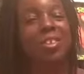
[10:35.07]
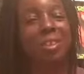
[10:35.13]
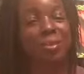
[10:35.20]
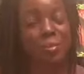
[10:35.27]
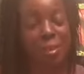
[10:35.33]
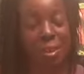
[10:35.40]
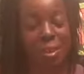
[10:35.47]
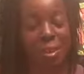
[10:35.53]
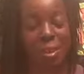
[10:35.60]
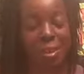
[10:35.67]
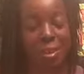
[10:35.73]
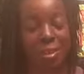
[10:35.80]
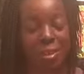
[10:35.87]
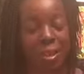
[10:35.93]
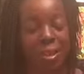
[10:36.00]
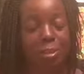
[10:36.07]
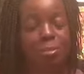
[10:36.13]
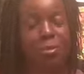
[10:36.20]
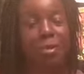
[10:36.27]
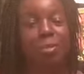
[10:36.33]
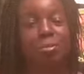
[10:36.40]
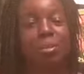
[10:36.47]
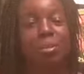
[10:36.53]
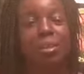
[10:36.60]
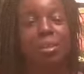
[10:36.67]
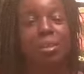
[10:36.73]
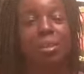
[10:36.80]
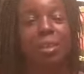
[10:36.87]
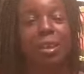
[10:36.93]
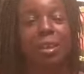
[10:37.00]
them the egg. That's what it's supposed to
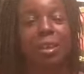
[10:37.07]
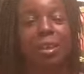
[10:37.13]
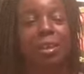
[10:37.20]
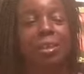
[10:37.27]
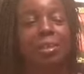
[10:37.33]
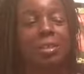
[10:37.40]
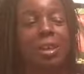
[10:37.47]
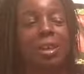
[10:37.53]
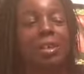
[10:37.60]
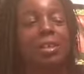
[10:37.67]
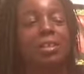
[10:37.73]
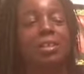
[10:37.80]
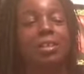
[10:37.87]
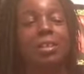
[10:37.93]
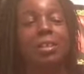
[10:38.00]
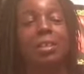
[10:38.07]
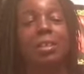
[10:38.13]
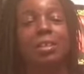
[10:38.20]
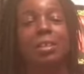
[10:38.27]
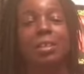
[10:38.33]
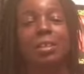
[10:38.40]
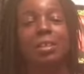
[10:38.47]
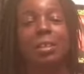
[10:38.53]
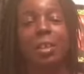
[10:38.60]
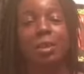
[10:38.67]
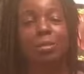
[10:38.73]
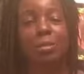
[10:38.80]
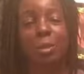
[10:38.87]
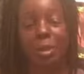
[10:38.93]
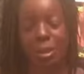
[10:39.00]
look like in the inside. Is
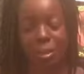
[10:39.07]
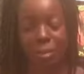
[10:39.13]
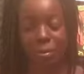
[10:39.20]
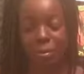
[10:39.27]
that's like what it